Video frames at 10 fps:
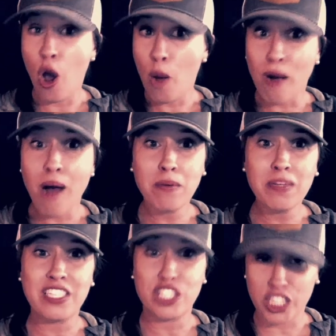probably
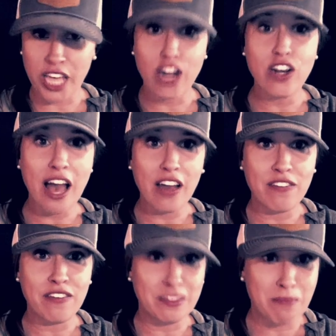scared out of
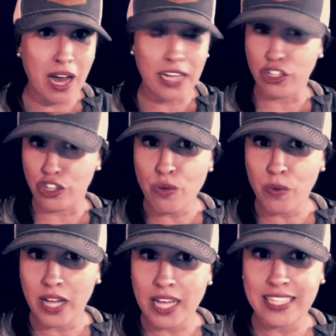his mind. Do you
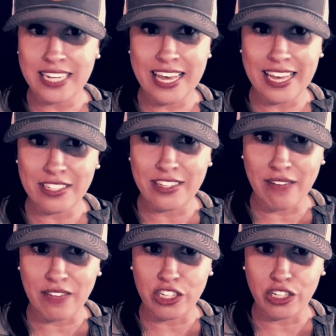realize that he had
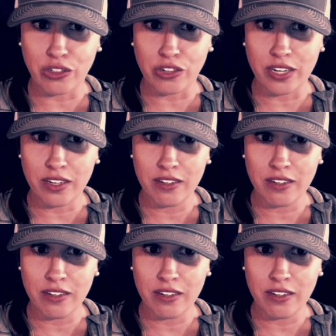7 children?